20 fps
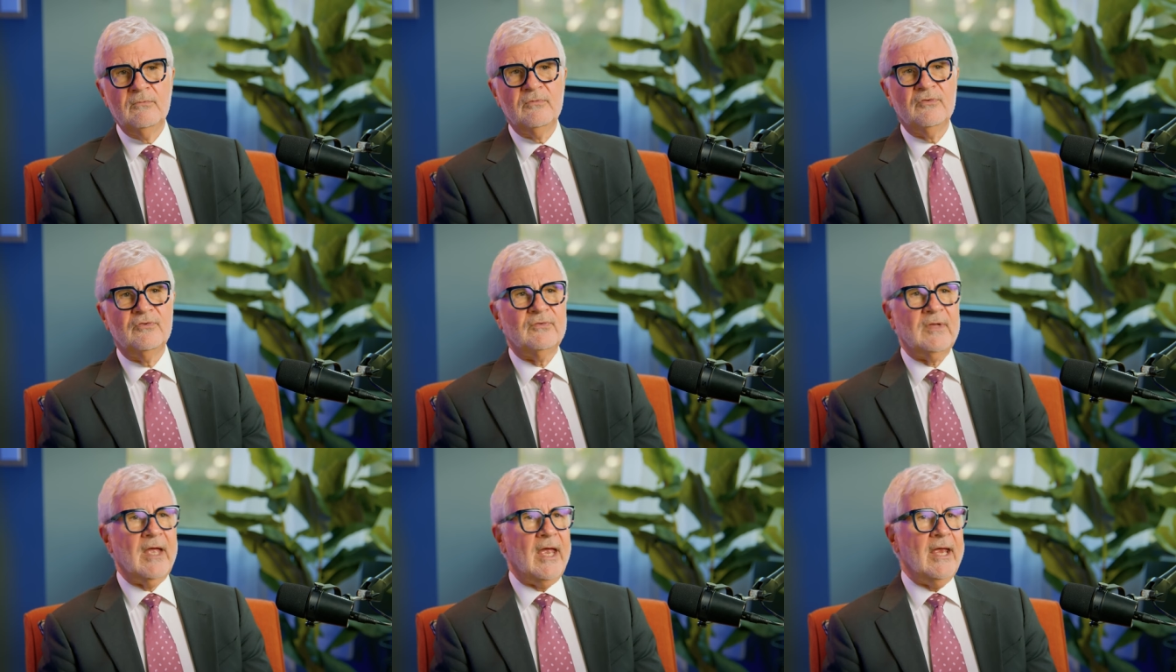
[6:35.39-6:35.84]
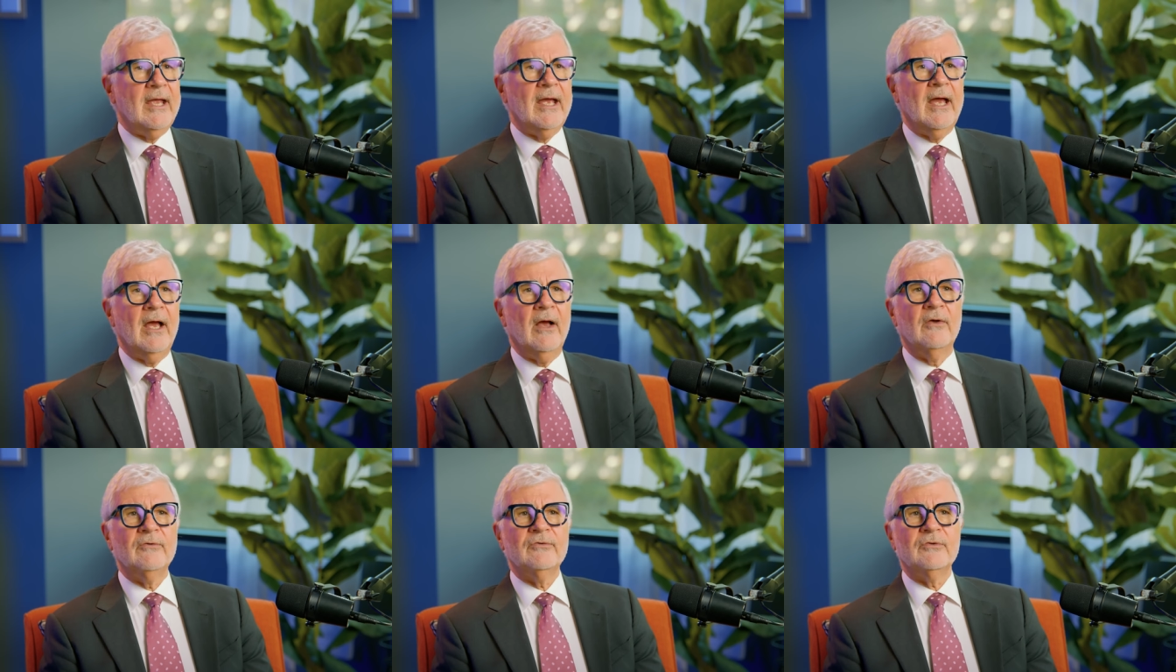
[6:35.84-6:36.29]

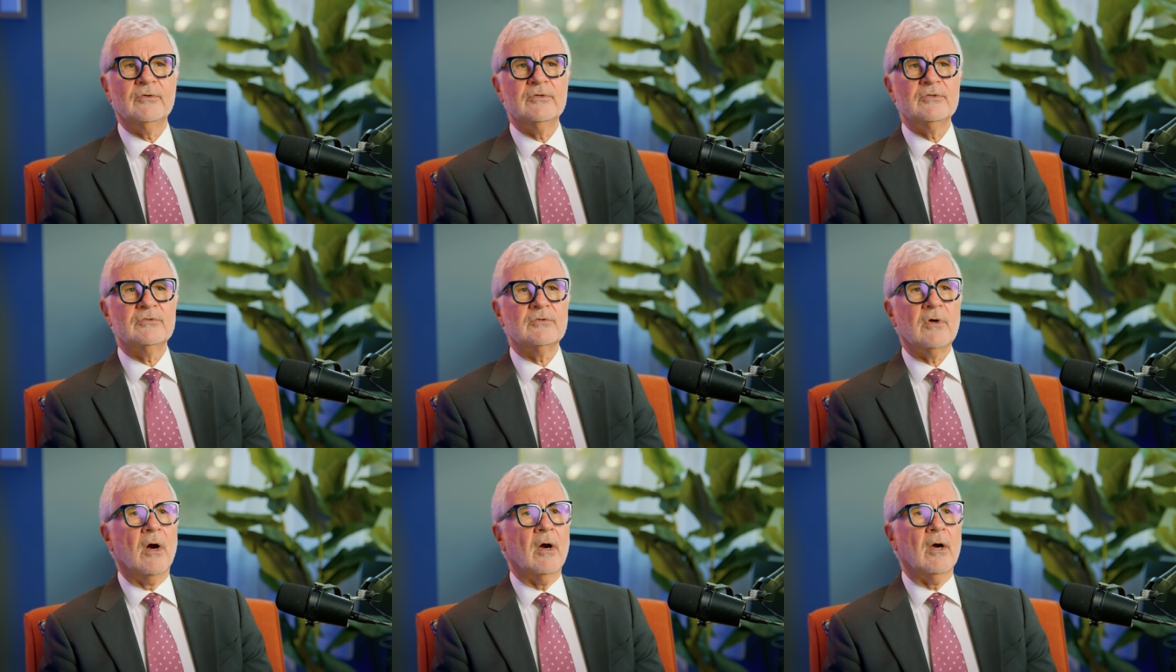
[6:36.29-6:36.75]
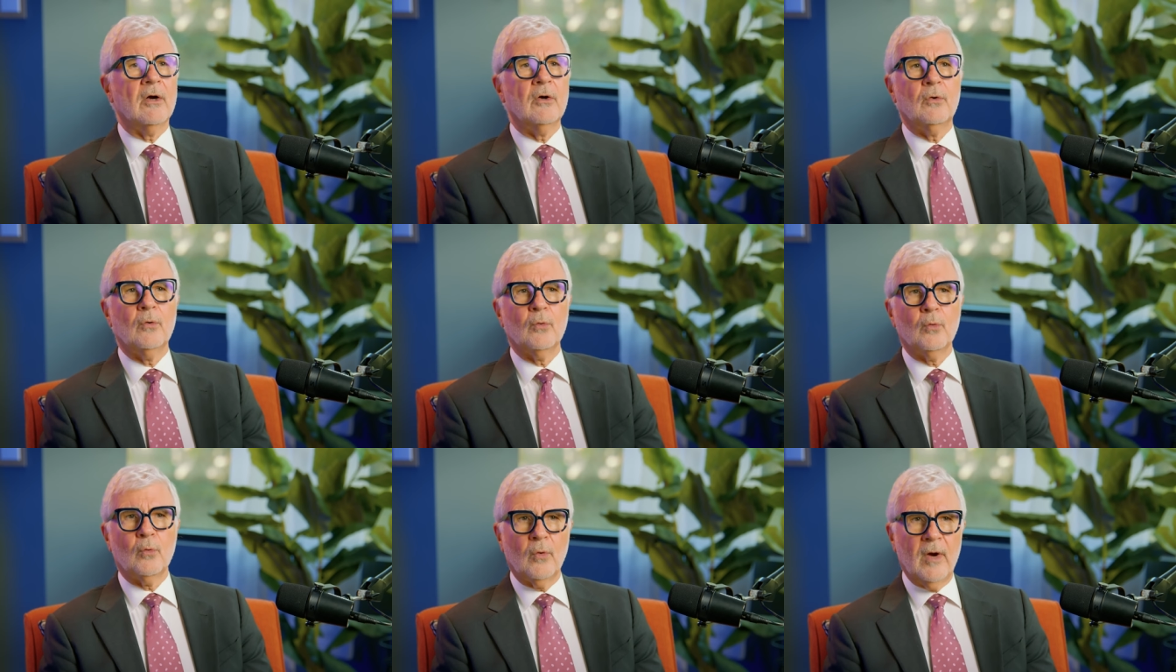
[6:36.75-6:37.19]
Steakhouses are
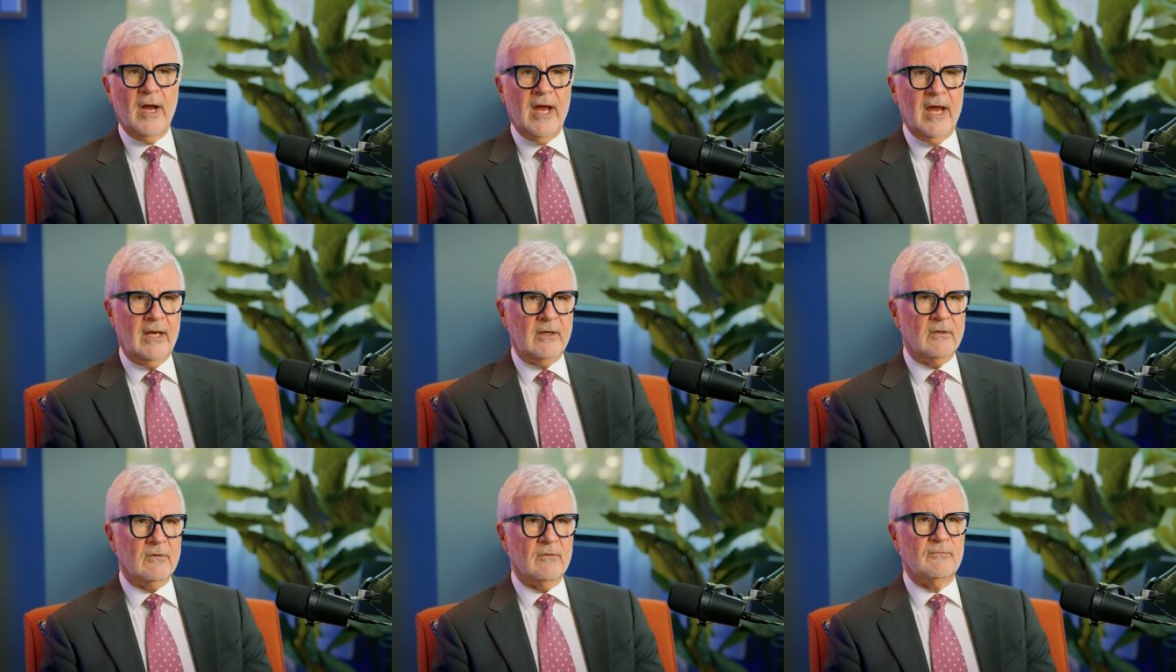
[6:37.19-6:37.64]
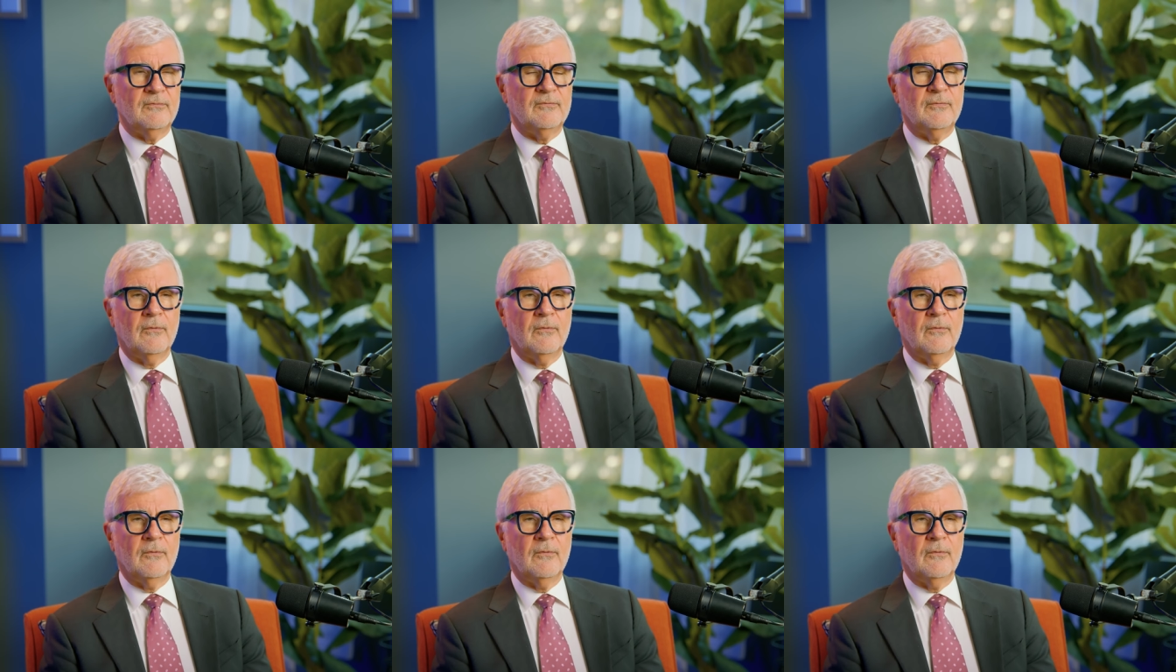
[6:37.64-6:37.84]
great